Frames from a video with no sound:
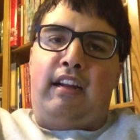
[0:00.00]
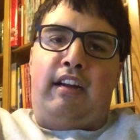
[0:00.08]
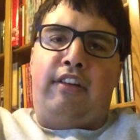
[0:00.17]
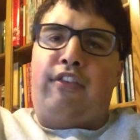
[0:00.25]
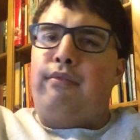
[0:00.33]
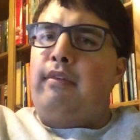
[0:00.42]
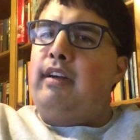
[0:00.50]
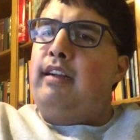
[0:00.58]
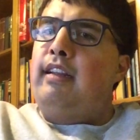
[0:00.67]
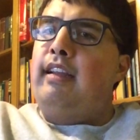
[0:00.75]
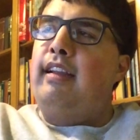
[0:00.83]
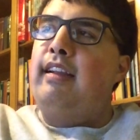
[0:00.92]
Odd
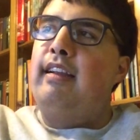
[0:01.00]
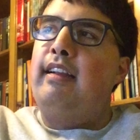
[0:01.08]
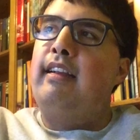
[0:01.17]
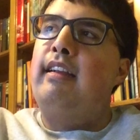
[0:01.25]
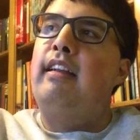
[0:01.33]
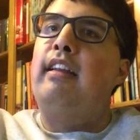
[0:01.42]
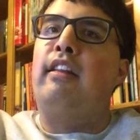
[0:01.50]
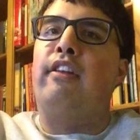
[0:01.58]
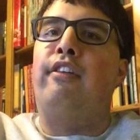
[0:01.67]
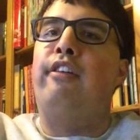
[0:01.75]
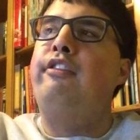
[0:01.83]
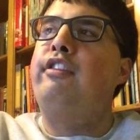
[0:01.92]
Squad,
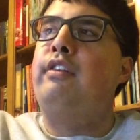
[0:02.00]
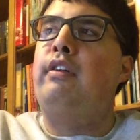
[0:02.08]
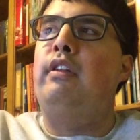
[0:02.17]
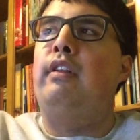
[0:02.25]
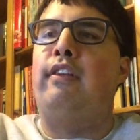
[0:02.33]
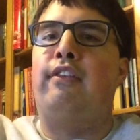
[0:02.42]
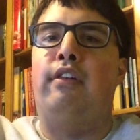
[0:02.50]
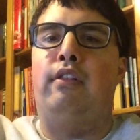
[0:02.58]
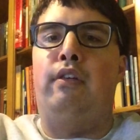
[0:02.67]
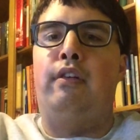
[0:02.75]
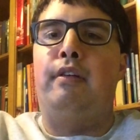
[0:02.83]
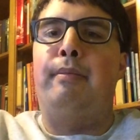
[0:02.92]
the current show, Let's Go
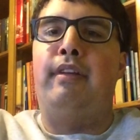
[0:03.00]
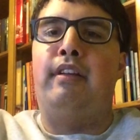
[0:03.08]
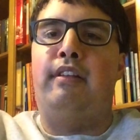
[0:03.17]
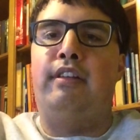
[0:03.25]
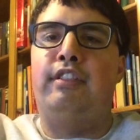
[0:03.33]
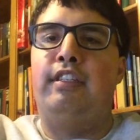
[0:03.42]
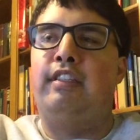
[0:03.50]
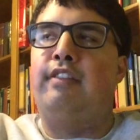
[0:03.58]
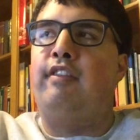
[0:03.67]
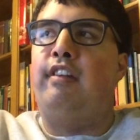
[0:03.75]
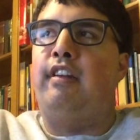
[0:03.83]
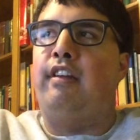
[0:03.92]
Luna, Pinkalicious,
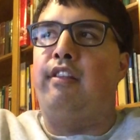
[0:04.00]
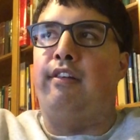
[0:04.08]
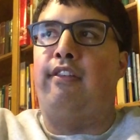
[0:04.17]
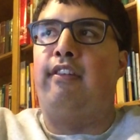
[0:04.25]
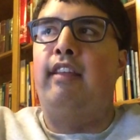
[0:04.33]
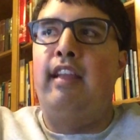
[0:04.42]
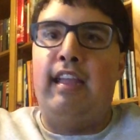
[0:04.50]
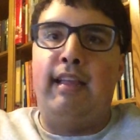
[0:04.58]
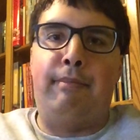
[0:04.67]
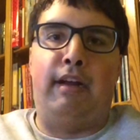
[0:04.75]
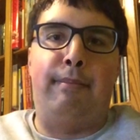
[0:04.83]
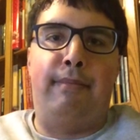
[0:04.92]
is very others.
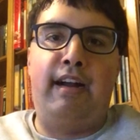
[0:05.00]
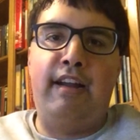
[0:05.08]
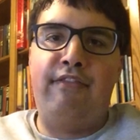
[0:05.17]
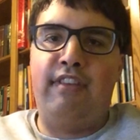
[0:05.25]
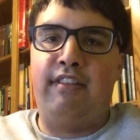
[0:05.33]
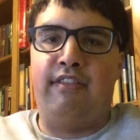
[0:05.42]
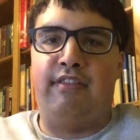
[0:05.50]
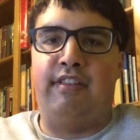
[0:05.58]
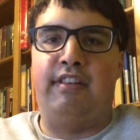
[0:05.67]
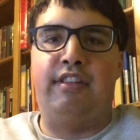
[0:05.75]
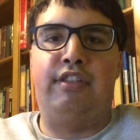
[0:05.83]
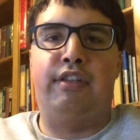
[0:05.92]
But my favorite,
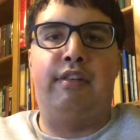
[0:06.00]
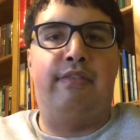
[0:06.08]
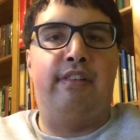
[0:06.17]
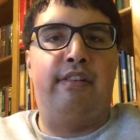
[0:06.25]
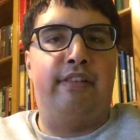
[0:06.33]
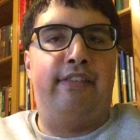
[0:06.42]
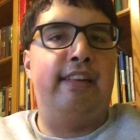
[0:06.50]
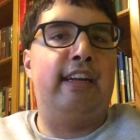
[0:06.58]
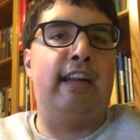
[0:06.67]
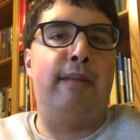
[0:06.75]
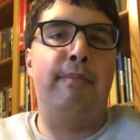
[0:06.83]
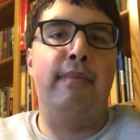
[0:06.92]
favorite show of all
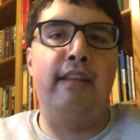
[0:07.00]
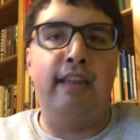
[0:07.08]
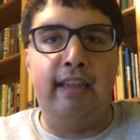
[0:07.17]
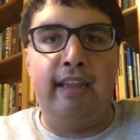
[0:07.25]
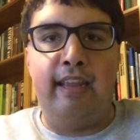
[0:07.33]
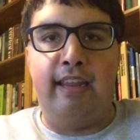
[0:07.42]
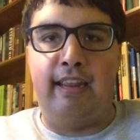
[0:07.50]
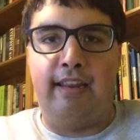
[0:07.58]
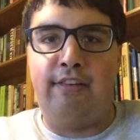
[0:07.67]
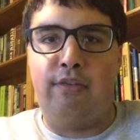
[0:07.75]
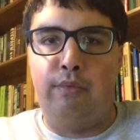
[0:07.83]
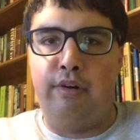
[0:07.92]
time
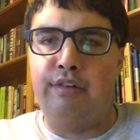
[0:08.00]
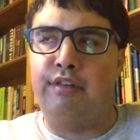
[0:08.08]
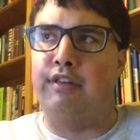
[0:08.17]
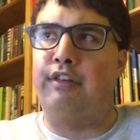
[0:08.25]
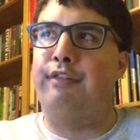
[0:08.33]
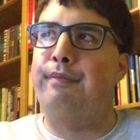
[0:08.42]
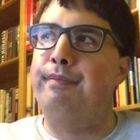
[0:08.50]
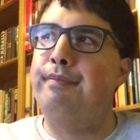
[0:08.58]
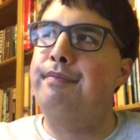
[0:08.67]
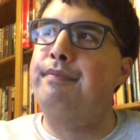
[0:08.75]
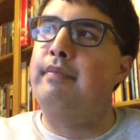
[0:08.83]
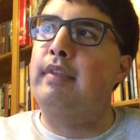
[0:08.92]
is Word Girl.
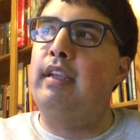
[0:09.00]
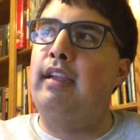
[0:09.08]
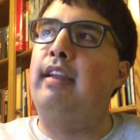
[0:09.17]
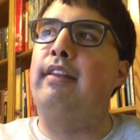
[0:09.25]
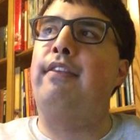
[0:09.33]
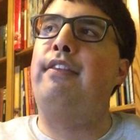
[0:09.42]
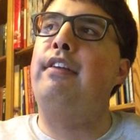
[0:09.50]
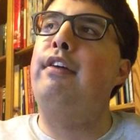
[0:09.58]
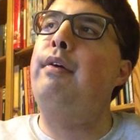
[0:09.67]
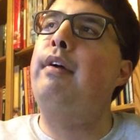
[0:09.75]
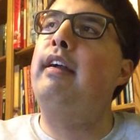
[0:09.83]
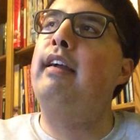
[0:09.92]
And
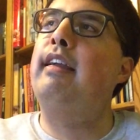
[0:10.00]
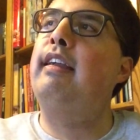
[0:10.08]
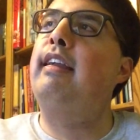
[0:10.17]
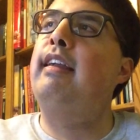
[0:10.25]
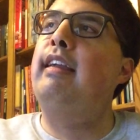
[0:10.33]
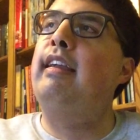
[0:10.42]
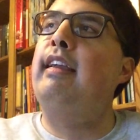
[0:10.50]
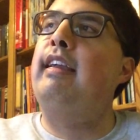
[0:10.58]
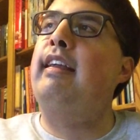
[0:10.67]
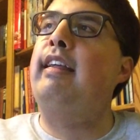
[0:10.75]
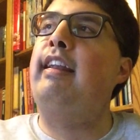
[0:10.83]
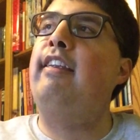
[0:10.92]
so,
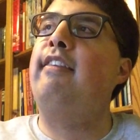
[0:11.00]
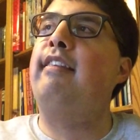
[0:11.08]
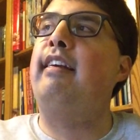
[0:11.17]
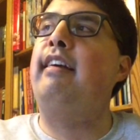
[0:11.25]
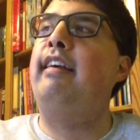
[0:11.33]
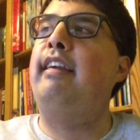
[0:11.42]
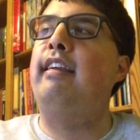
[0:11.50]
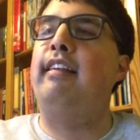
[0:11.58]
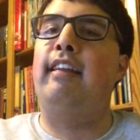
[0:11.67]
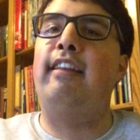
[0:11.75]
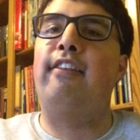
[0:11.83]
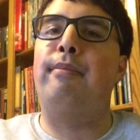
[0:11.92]
let us I,
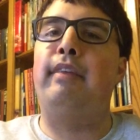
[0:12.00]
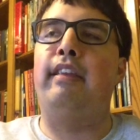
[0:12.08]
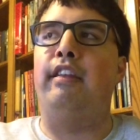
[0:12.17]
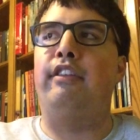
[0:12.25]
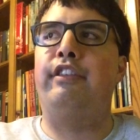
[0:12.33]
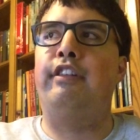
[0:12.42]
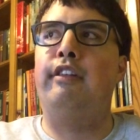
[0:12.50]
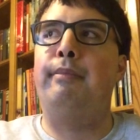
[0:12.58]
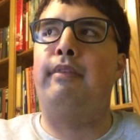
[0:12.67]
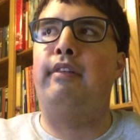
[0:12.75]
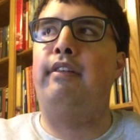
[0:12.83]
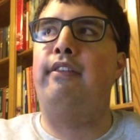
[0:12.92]
let us me,
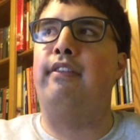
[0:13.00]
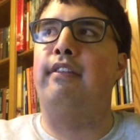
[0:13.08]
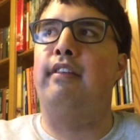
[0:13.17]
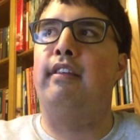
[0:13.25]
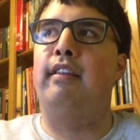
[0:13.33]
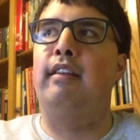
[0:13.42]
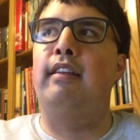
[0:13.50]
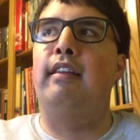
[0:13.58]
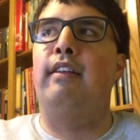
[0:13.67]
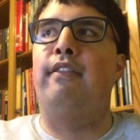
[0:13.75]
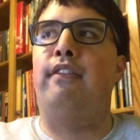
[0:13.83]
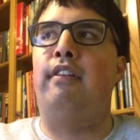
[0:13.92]
Jerad Paulson,
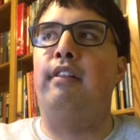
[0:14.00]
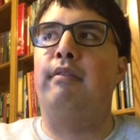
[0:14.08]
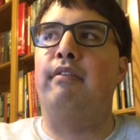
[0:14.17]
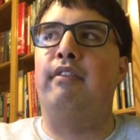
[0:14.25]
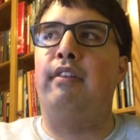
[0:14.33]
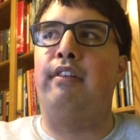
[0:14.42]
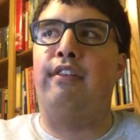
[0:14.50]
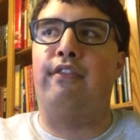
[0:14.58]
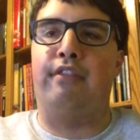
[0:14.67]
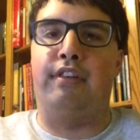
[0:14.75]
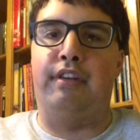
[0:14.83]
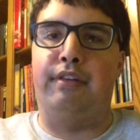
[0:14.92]
fully review this
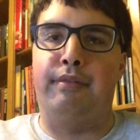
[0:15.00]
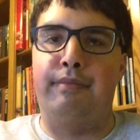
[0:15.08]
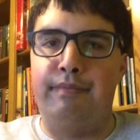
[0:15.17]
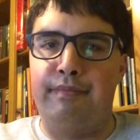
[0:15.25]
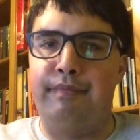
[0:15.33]
for you.